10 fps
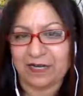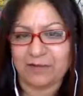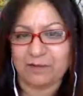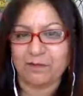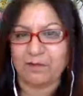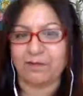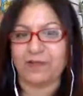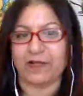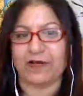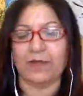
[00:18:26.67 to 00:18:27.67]

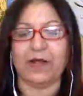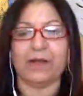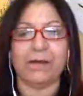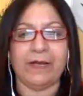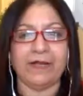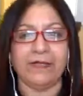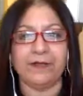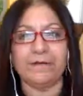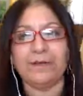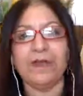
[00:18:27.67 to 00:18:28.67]
I recommend